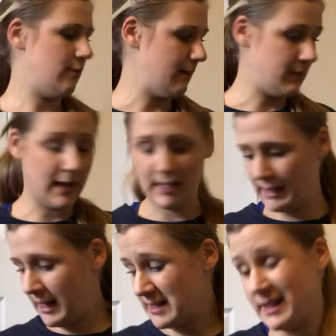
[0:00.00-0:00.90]
and grabbed that.
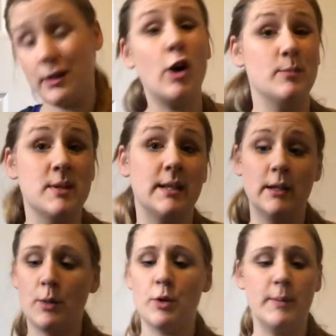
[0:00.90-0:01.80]
Like I said, comps
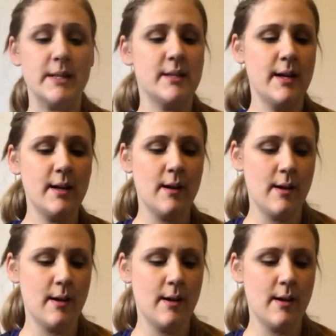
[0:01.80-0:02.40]
did look promising.